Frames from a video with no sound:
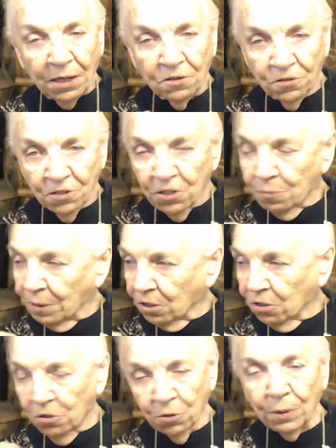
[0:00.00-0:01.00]
Just
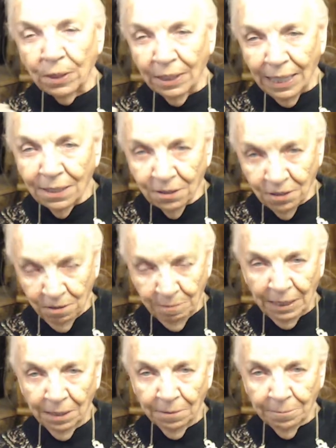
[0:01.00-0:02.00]
because you're related to
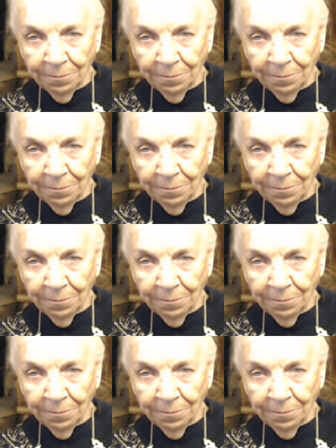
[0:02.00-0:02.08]
me,